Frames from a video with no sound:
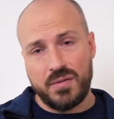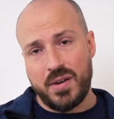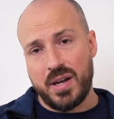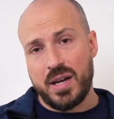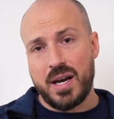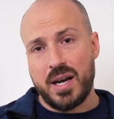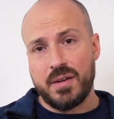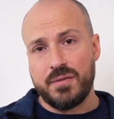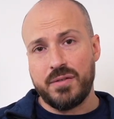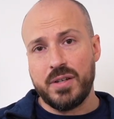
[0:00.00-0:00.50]
of
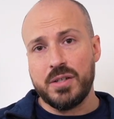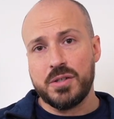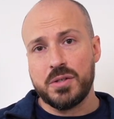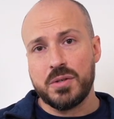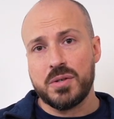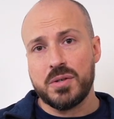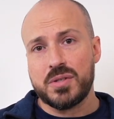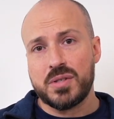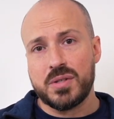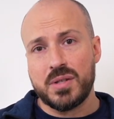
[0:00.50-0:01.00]
A I
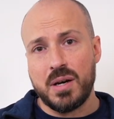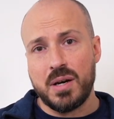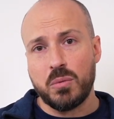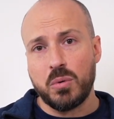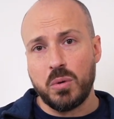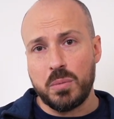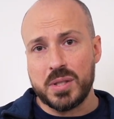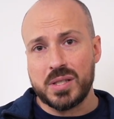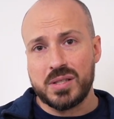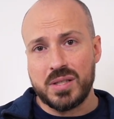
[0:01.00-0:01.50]
features that
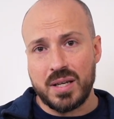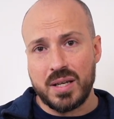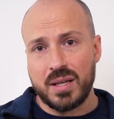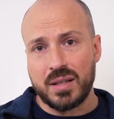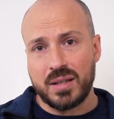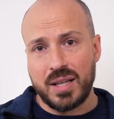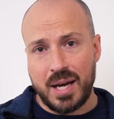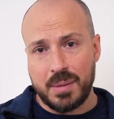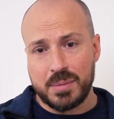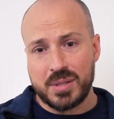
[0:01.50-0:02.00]
we'll be seeing
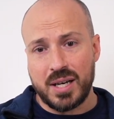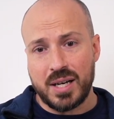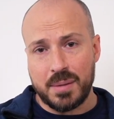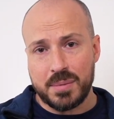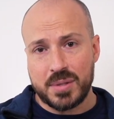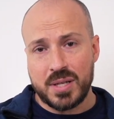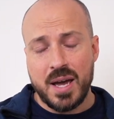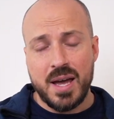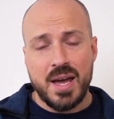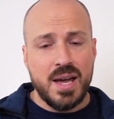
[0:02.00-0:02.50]
in
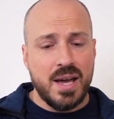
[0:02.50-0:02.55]
laptops.